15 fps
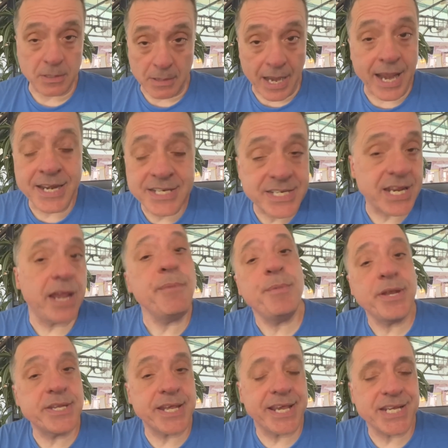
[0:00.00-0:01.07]

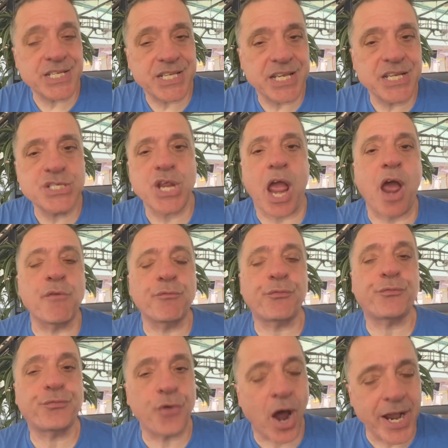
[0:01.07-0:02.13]
intimidated and
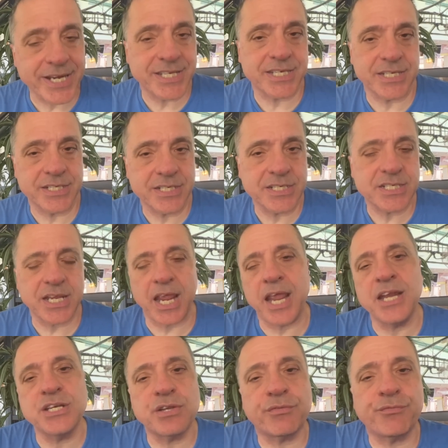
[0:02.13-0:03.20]
frightened
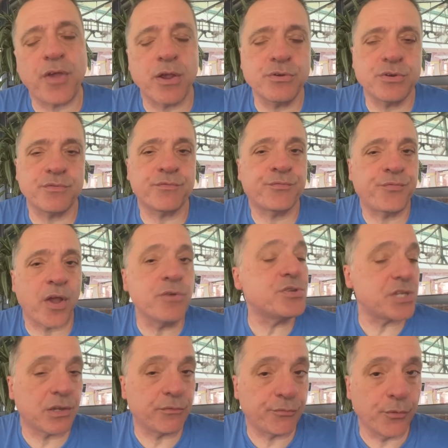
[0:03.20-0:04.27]
into
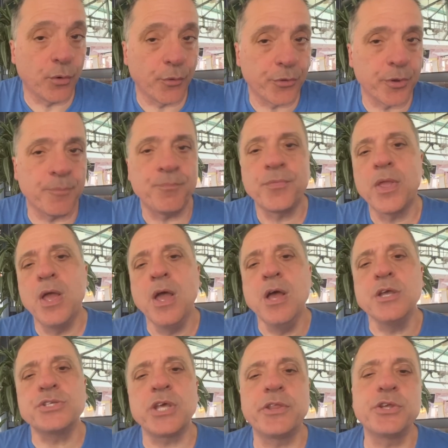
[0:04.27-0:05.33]
voting for them.
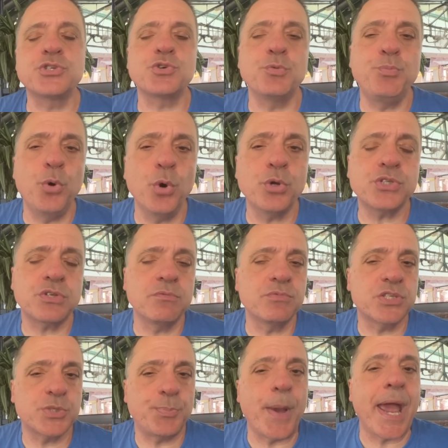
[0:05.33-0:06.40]
So there's reports from
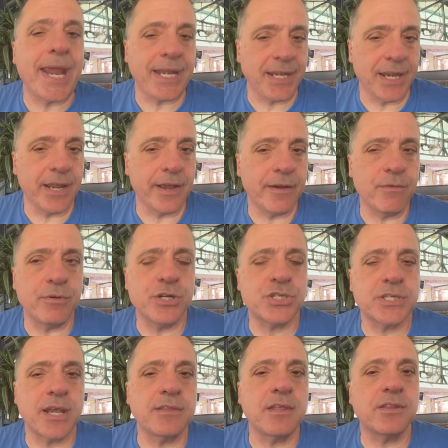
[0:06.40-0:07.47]
Spain now which
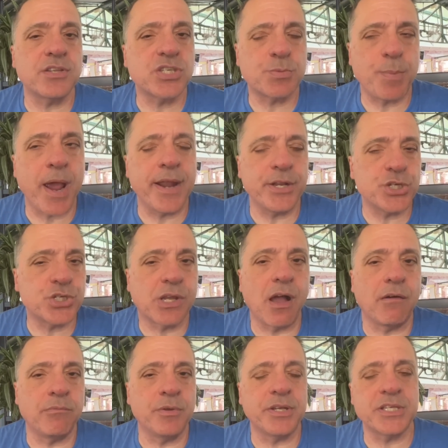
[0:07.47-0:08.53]
say that the Spanish
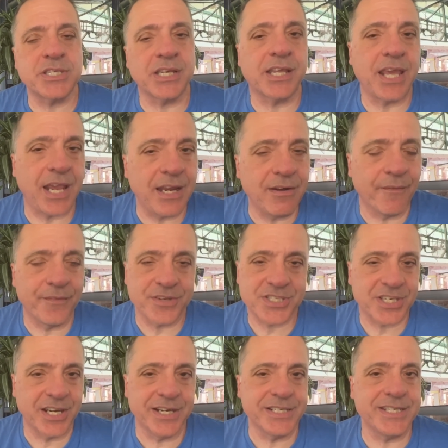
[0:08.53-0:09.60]
government isn't keen on
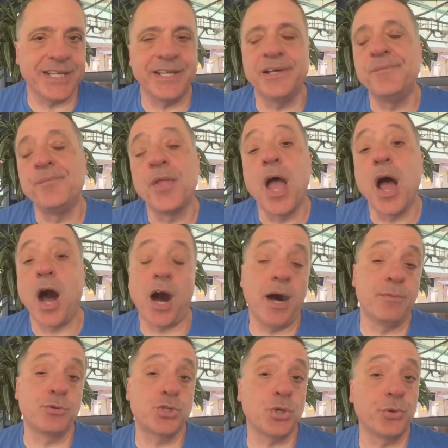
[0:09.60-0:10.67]
this idea.
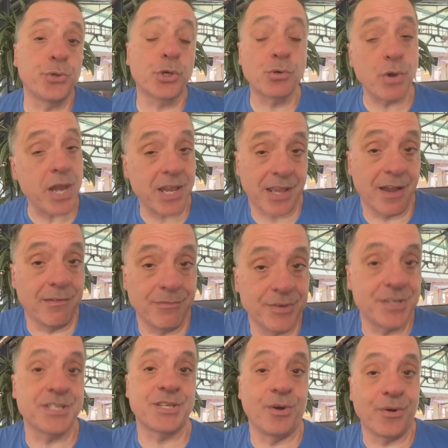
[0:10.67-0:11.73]
I'm sure the Greek
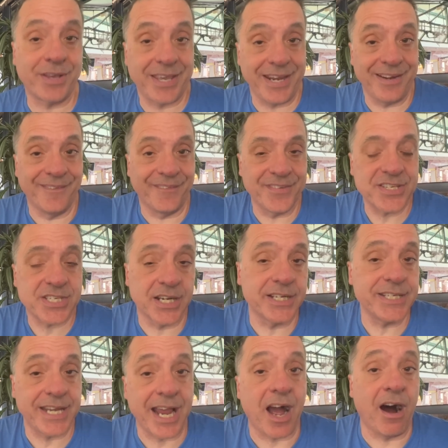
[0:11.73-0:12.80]
government is not keen on this
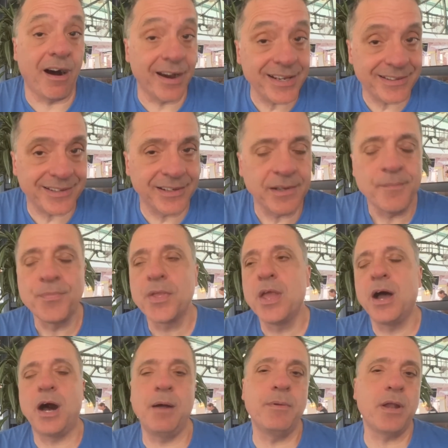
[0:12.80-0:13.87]
idea either.
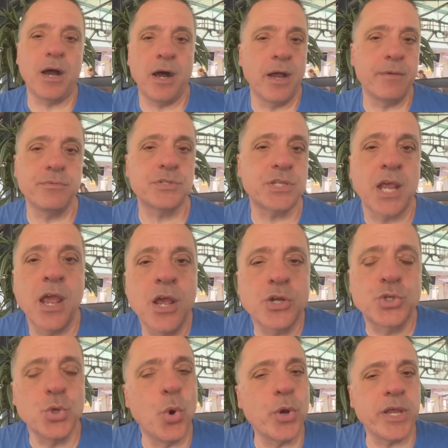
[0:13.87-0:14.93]
I mean, I was
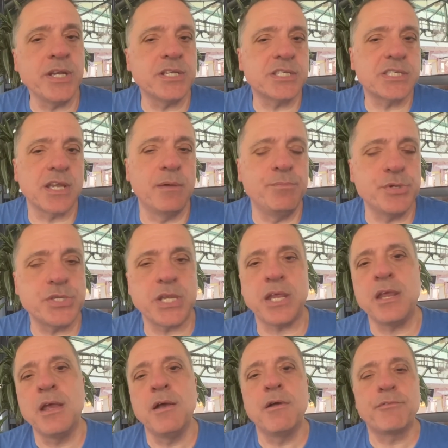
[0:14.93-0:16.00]
talking to
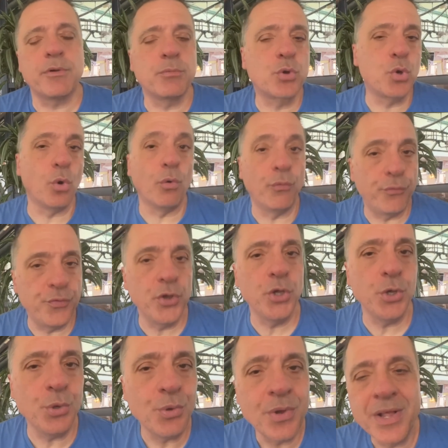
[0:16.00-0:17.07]
somebody from
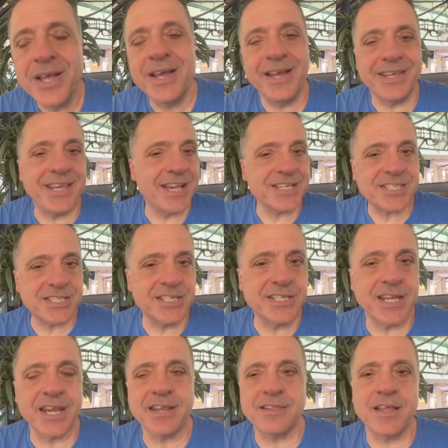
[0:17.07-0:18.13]
Corfu
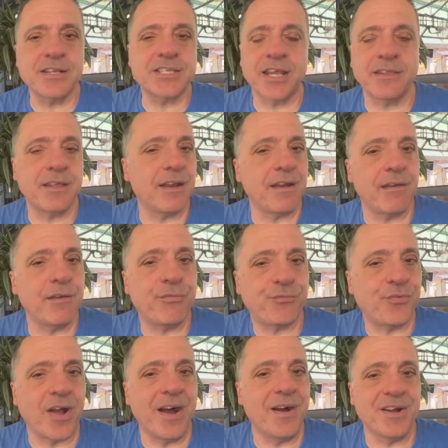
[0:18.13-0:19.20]
yesterday, and they're saying,
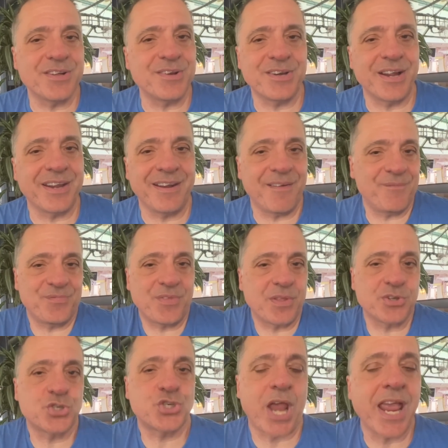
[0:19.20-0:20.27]
if
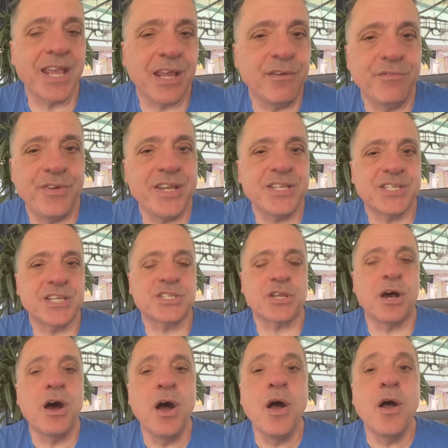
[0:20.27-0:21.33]
Schengen visas are